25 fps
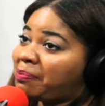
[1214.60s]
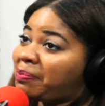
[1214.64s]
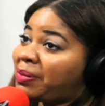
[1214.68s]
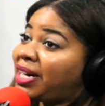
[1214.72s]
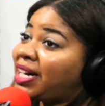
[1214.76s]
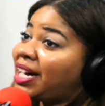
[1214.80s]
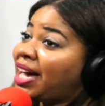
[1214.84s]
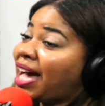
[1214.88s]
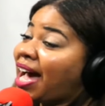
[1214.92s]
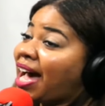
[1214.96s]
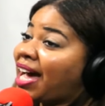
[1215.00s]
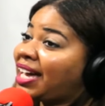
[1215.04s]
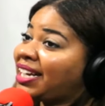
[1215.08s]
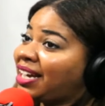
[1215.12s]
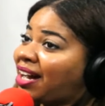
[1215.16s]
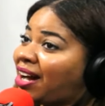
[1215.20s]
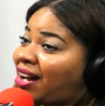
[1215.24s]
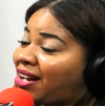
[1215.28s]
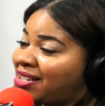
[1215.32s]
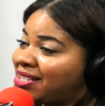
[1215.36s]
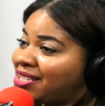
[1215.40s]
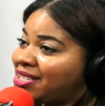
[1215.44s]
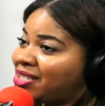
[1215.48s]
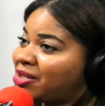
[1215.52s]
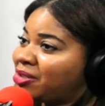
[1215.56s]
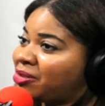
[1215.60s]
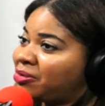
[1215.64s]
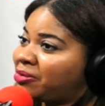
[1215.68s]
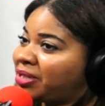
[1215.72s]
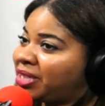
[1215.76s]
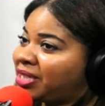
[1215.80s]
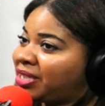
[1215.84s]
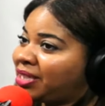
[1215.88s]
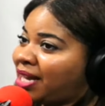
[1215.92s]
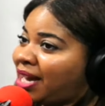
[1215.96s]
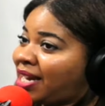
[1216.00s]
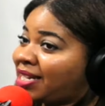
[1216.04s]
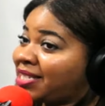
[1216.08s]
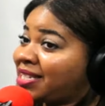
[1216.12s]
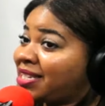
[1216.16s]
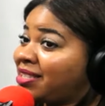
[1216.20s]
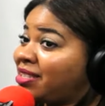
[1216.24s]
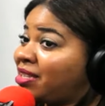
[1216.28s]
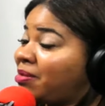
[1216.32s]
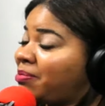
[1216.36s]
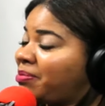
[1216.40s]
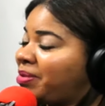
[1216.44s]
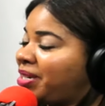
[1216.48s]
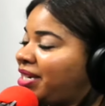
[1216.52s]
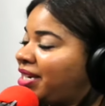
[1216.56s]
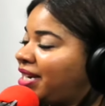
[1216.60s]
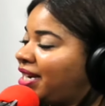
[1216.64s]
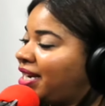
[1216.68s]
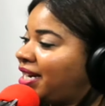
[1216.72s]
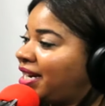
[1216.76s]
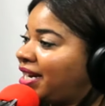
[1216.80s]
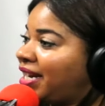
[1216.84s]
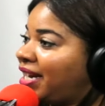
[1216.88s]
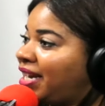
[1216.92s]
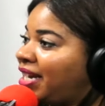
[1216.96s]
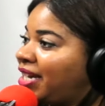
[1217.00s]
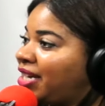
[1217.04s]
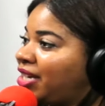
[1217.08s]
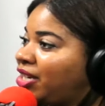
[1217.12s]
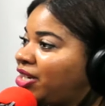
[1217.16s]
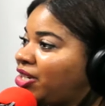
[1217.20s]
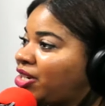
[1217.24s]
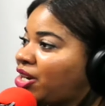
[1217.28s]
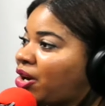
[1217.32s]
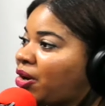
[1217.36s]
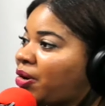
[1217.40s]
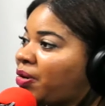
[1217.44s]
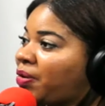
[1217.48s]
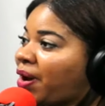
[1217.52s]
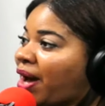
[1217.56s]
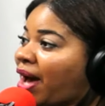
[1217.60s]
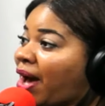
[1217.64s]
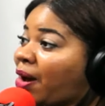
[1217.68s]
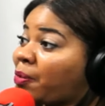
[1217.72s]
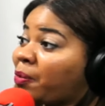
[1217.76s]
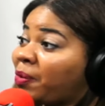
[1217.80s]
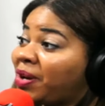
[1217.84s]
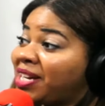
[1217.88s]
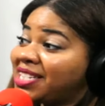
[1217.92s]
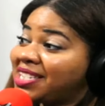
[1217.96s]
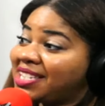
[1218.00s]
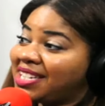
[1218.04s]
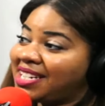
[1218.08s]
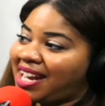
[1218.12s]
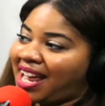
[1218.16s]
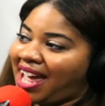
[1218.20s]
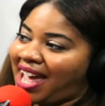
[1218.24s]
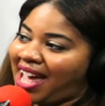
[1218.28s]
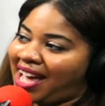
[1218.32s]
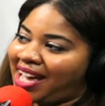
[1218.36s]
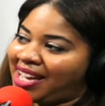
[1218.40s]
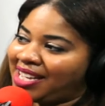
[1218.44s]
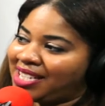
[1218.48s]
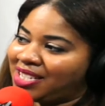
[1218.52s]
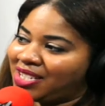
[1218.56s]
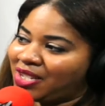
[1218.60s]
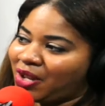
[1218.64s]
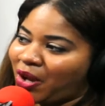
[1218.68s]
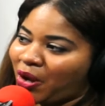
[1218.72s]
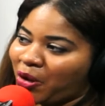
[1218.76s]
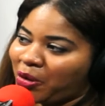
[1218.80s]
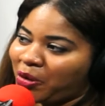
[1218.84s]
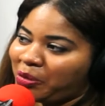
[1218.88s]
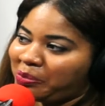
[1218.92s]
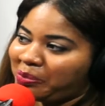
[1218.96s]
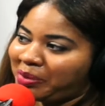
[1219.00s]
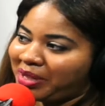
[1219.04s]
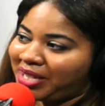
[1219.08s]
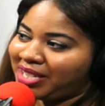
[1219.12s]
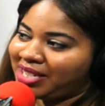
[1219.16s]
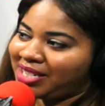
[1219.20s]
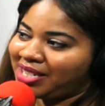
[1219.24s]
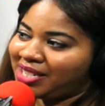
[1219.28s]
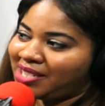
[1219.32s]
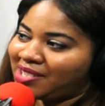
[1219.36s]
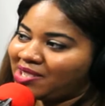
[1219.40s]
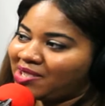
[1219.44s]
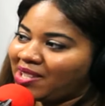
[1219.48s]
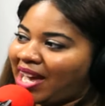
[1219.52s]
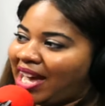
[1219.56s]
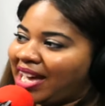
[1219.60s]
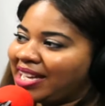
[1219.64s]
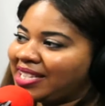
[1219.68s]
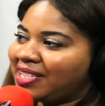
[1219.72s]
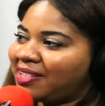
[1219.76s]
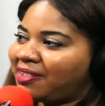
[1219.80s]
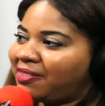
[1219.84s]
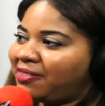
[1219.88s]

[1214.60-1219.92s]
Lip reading: But I also realized in the beginning, I wasn't as open. So I had to